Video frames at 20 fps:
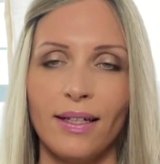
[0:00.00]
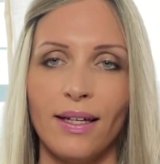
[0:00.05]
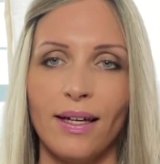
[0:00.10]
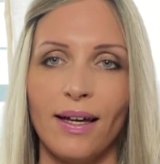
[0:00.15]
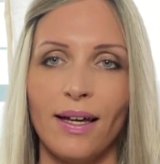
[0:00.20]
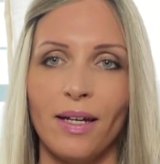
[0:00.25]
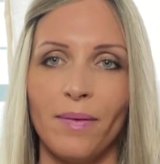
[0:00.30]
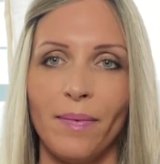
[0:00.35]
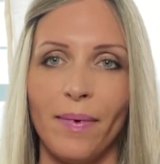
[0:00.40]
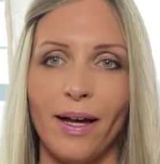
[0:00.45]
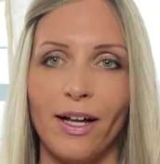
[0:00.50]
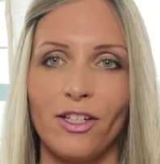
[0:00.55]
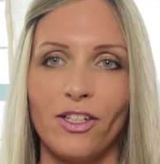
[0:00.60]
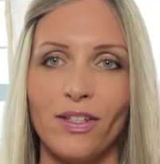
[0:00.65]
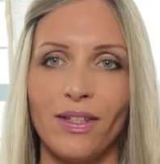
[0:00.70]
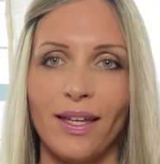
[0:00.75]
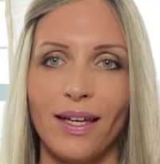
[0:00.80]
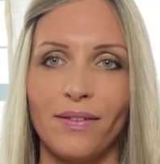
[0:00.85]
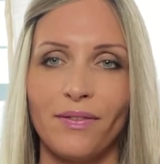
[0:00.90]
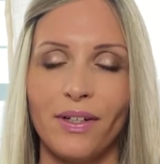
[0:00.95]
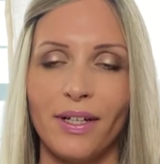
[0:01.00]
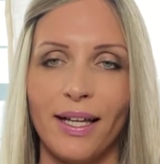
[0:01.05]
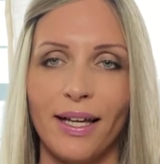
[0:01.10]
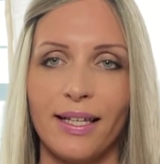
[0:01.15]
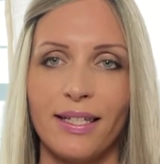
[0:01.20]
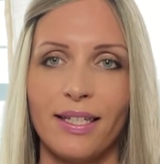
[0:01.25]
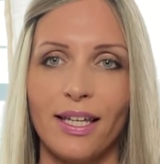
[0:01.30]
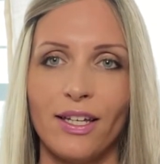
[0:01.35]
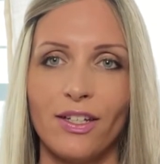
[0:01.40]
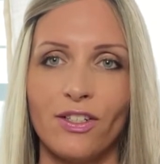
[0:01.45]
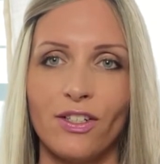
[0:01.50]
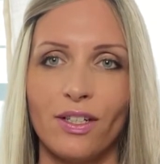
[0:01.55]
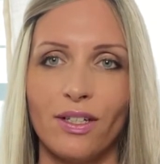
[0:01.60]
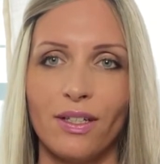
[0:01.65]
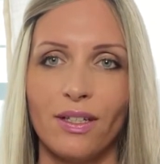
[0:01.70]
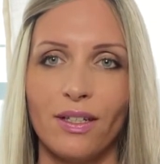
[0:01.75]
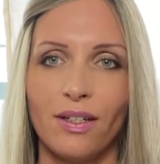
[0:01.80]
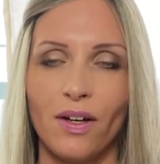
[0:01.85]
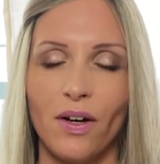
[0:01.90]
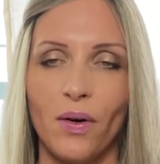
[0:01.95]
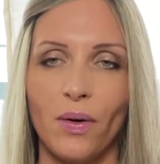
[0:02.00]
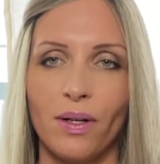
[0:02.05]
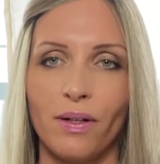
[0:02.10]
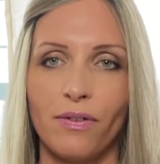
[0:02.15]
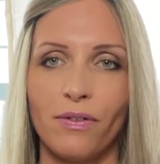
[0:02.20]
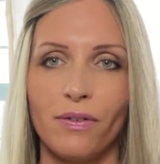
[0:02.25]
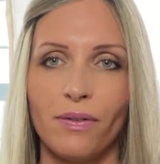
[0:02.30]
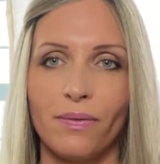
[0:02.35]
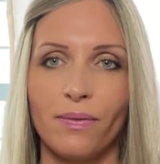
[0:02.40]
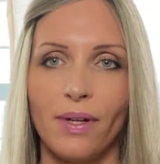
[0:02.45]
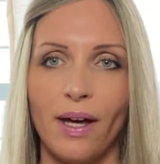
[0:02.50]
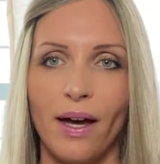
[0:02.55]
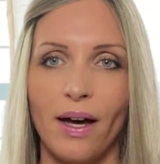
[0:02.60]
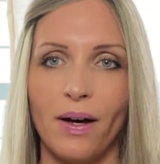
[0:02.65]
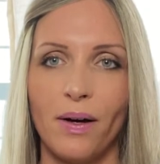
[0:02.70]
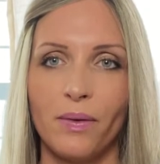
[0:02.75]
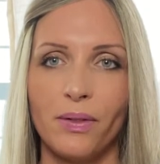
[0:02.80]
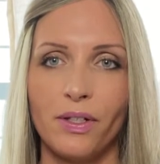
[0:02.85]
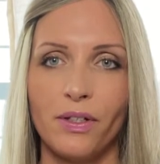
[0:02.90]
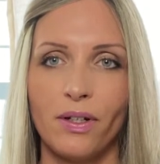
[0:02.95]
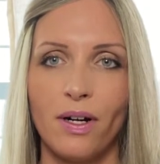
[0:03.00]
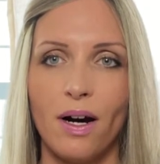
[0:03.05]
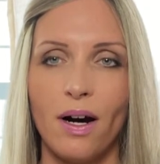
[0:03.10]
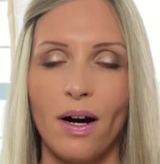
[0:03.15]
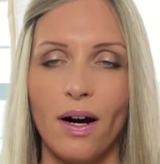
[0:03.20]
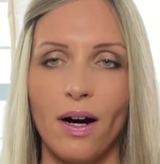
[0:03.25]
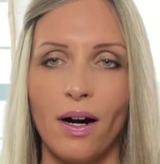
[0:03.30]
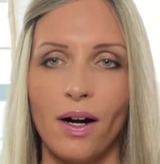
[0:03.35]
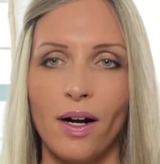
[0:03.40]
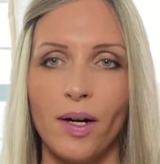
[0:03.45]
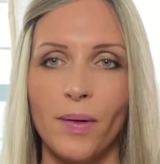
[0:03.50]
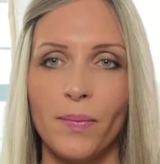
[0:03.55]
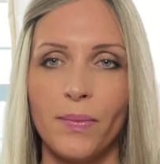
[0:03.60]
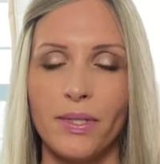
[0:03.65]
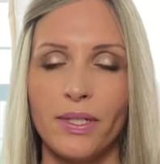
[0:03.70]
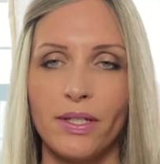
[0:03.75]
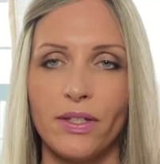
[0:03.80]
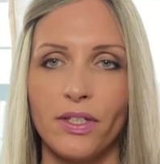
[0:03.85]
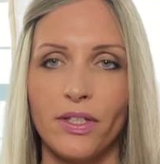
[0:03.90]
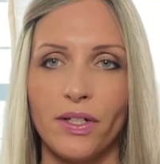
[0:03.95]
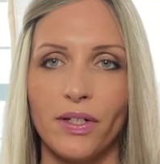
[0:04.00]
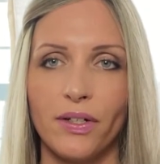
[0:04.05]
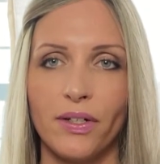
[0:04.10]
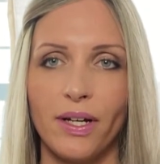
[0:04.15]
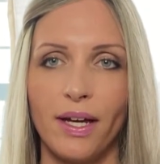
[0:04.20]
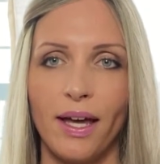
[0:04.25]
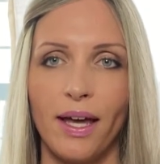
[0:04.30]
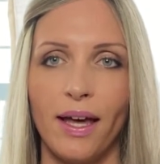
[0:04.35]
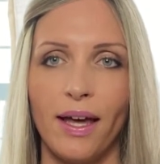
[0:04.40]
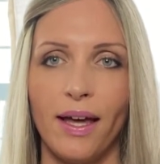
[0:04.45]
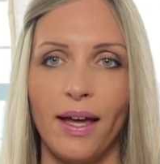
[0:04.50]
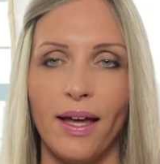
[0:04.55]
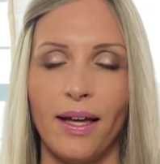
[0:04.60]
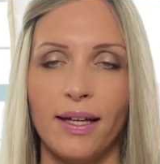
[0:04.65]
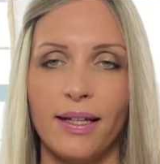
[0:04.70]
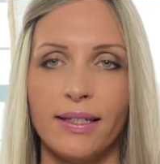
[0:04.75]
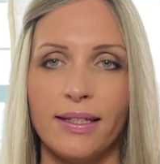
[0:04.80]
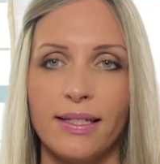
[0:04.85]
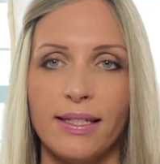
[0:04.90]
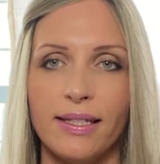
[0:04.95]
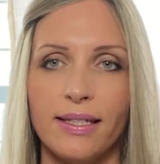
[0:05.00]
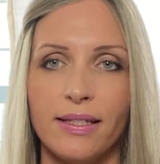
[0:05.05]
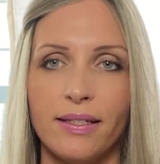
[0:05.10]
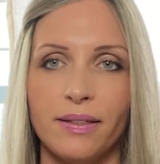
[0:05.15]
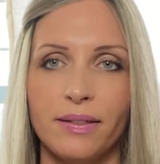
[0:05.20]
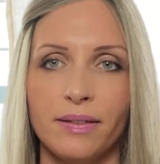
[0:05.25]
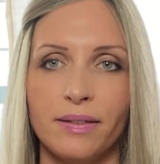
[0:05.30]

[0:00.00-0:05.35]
And imagine that relaxation going down your arms into your hands.